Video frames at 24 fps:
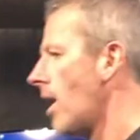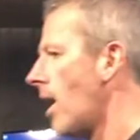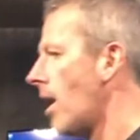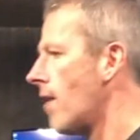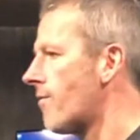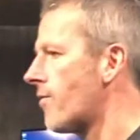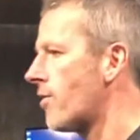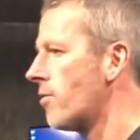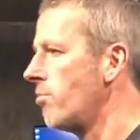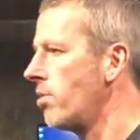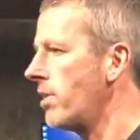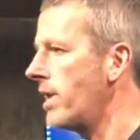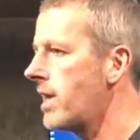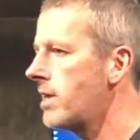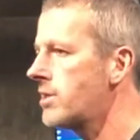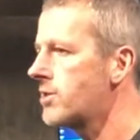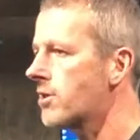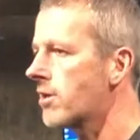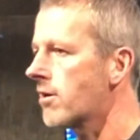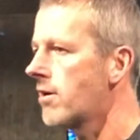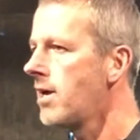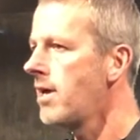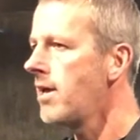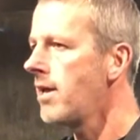uh, for
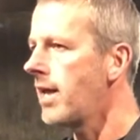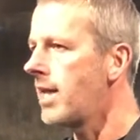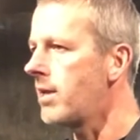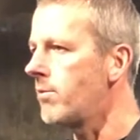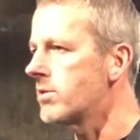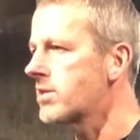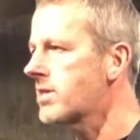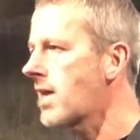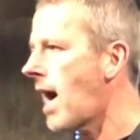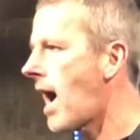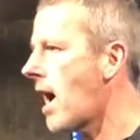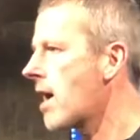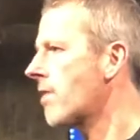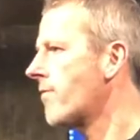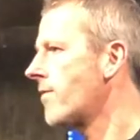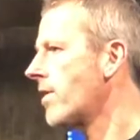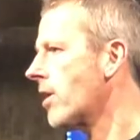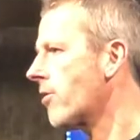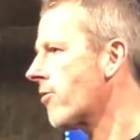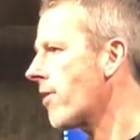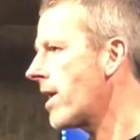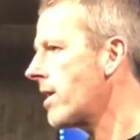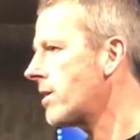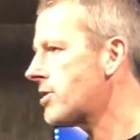Blazer, and it was higher than
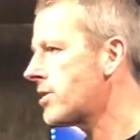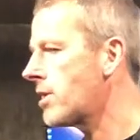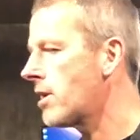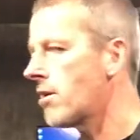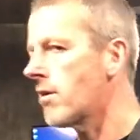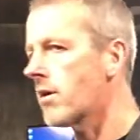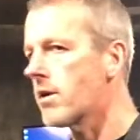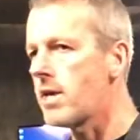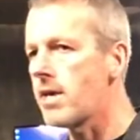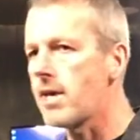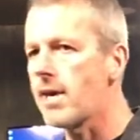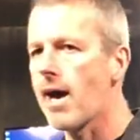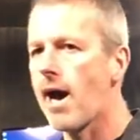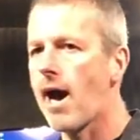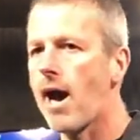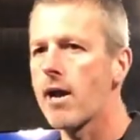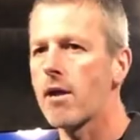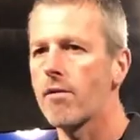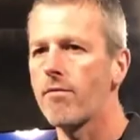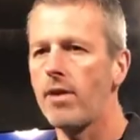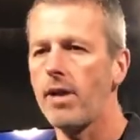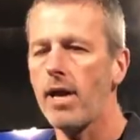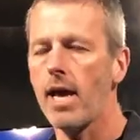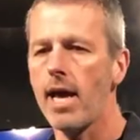Grand Cherokee,
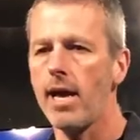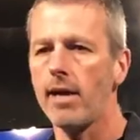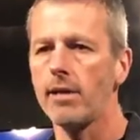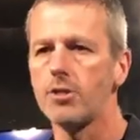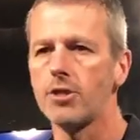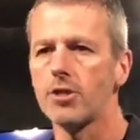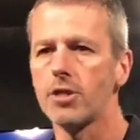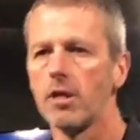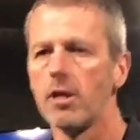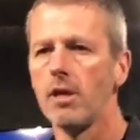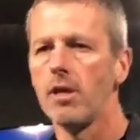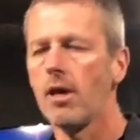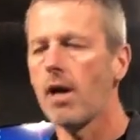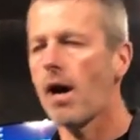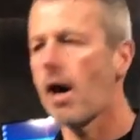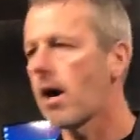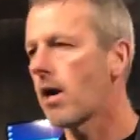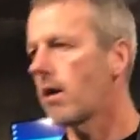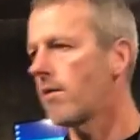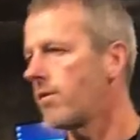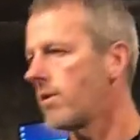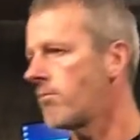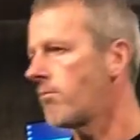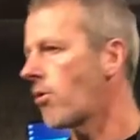higher than Edge,
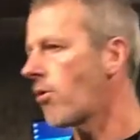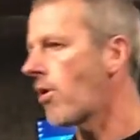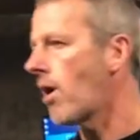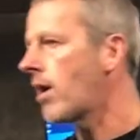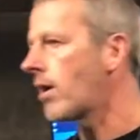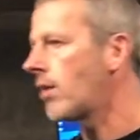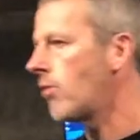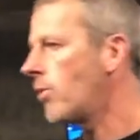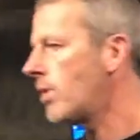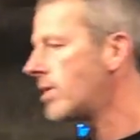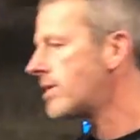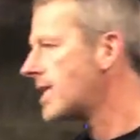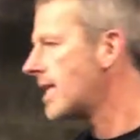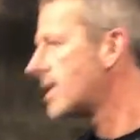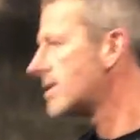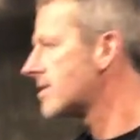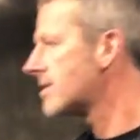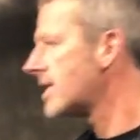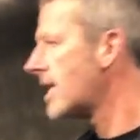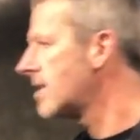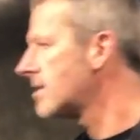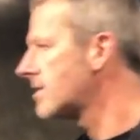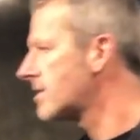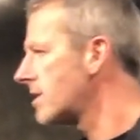higher than Murano. What that
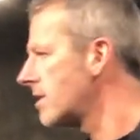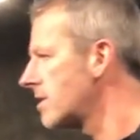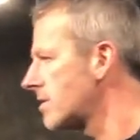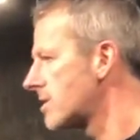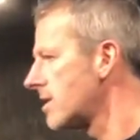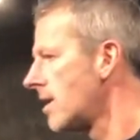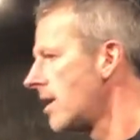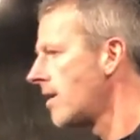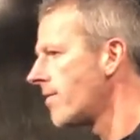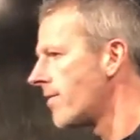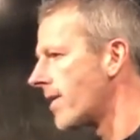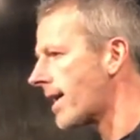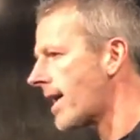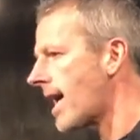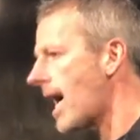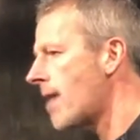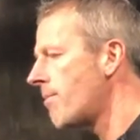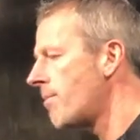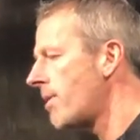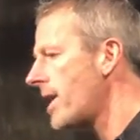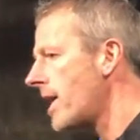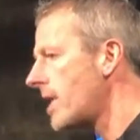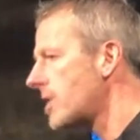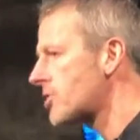says is the
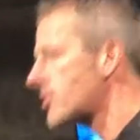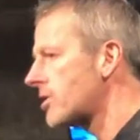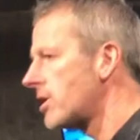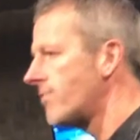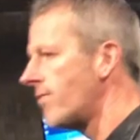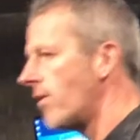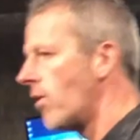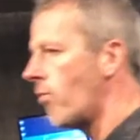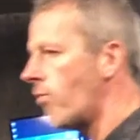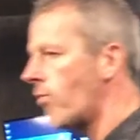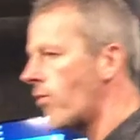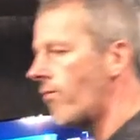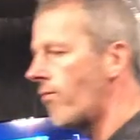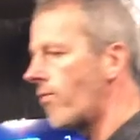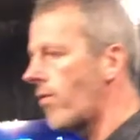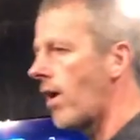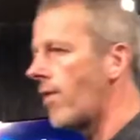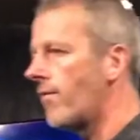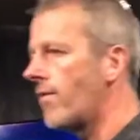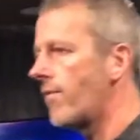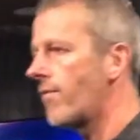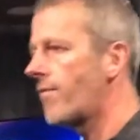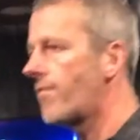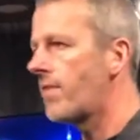combination of a,
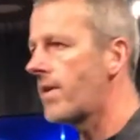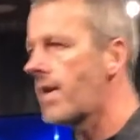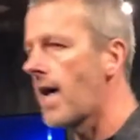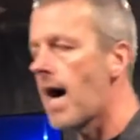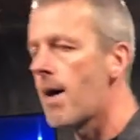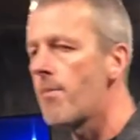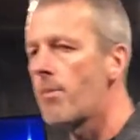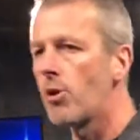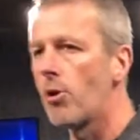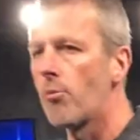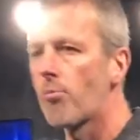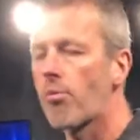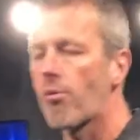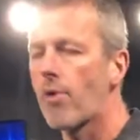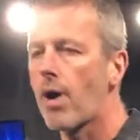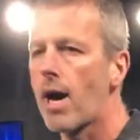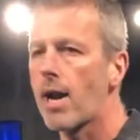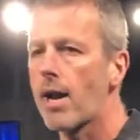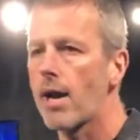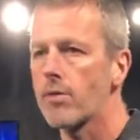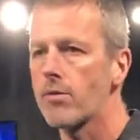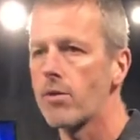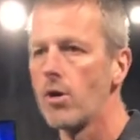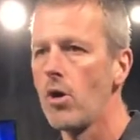of a phenomenal
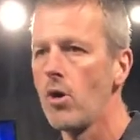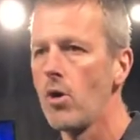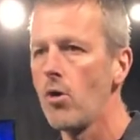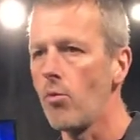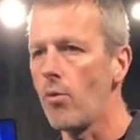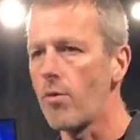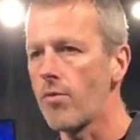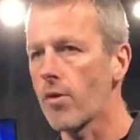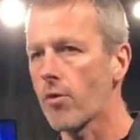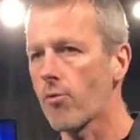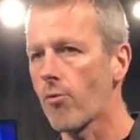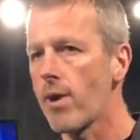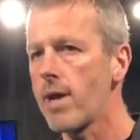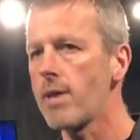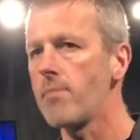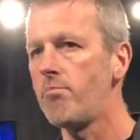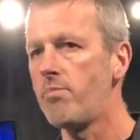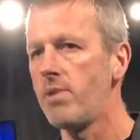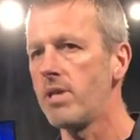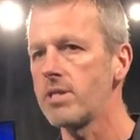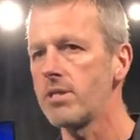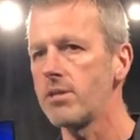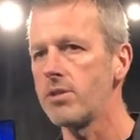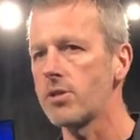product with great
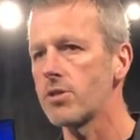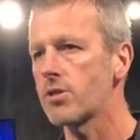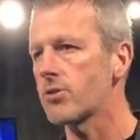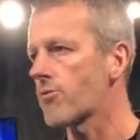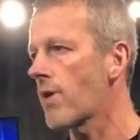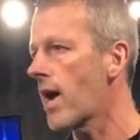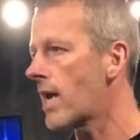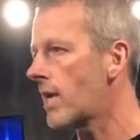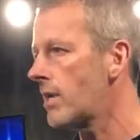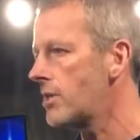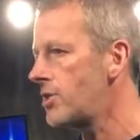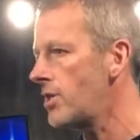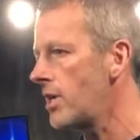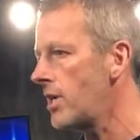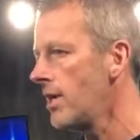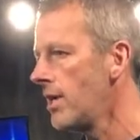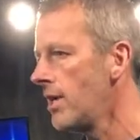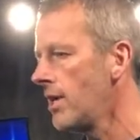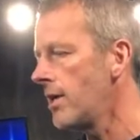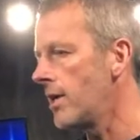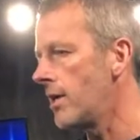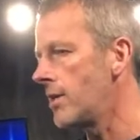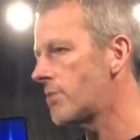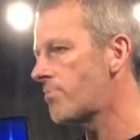business strategy
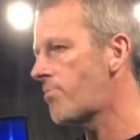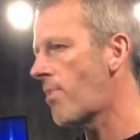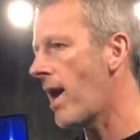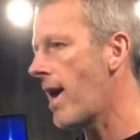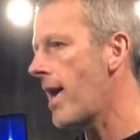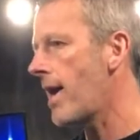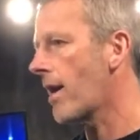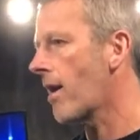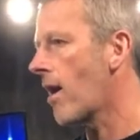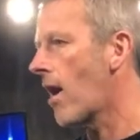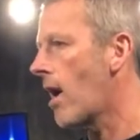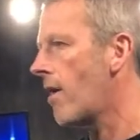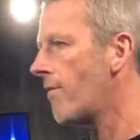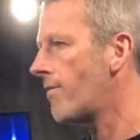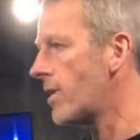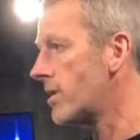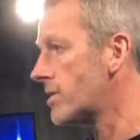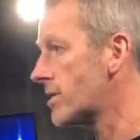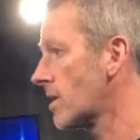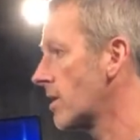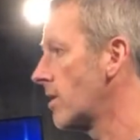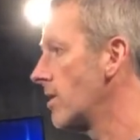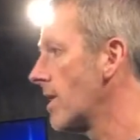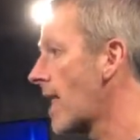is paying off, and
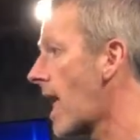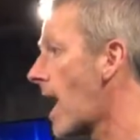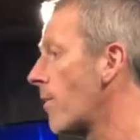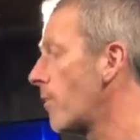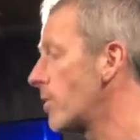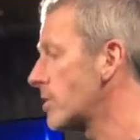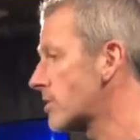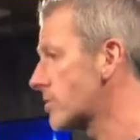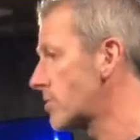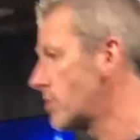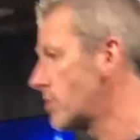it's going to allow us